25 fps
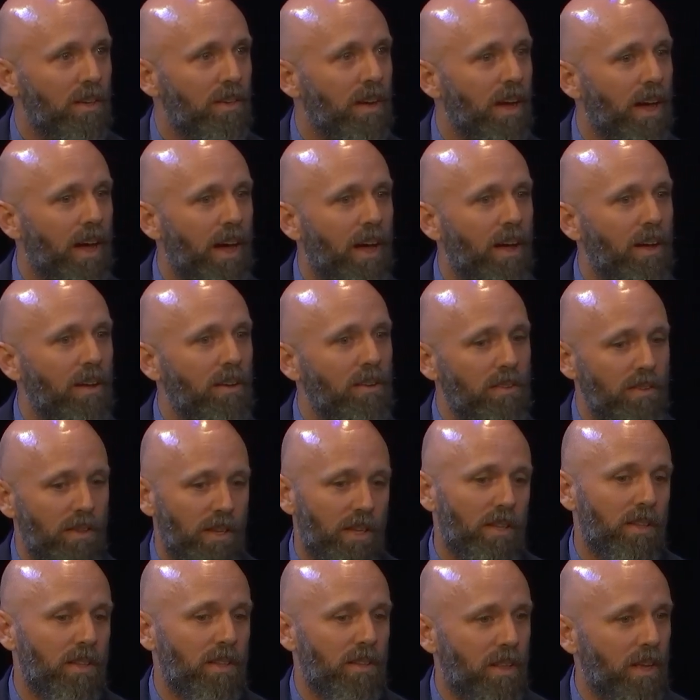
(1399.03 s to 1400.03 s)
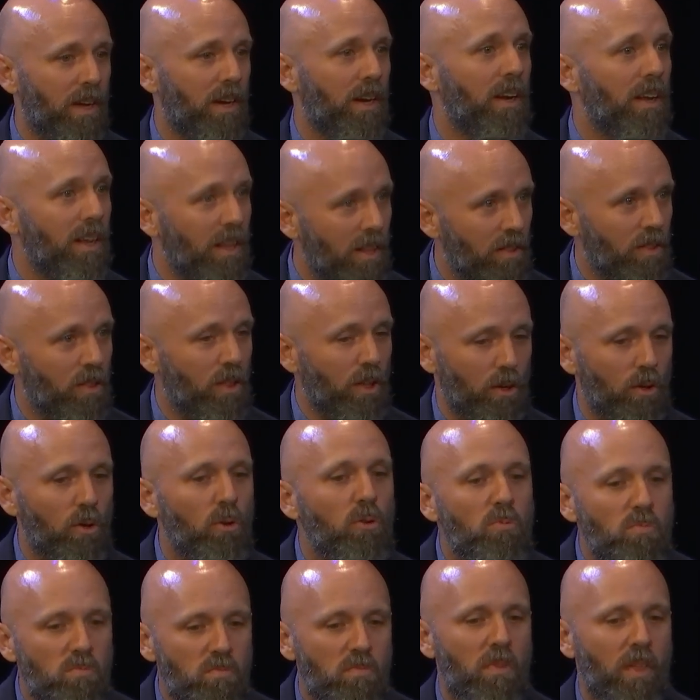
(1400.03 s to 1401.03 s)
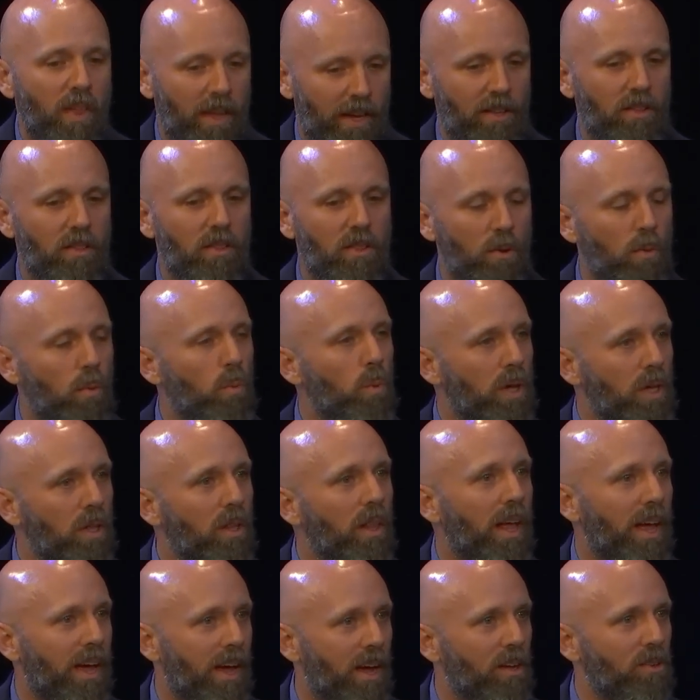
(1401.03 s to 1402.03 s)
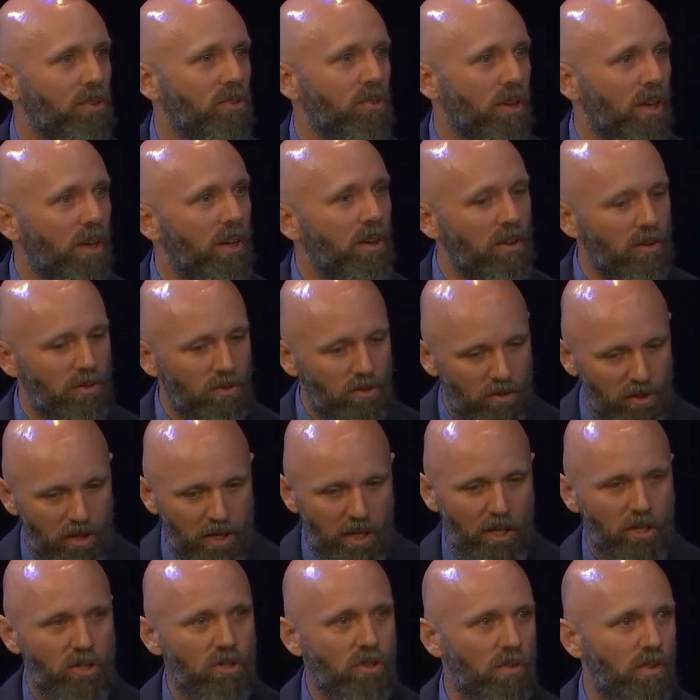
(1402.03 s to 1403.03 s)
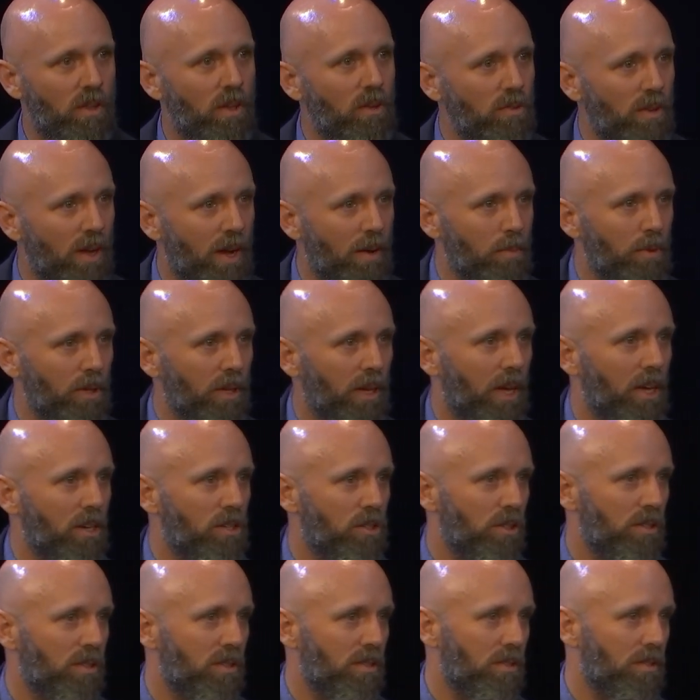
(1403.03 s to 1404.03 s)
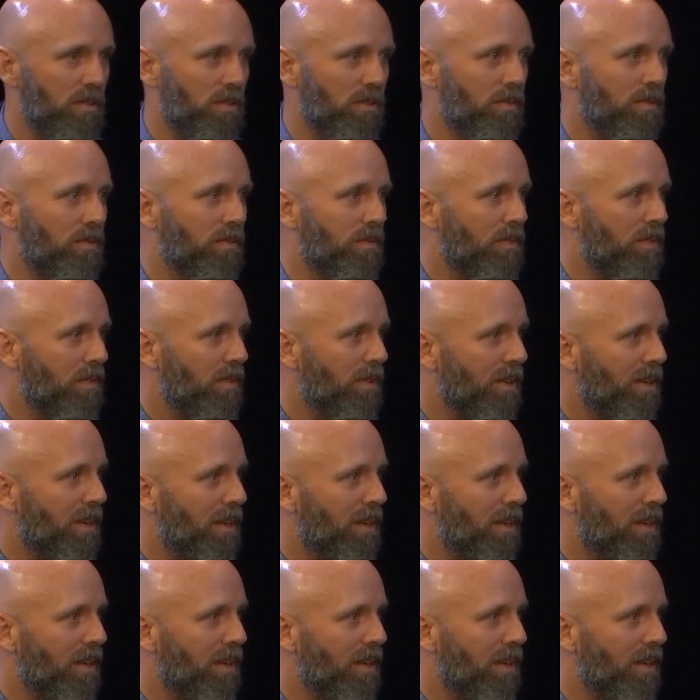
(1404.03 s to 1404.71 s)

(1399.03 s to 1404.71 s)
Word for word: Uh, in the in the like the wheelhouse of each of those applications. I,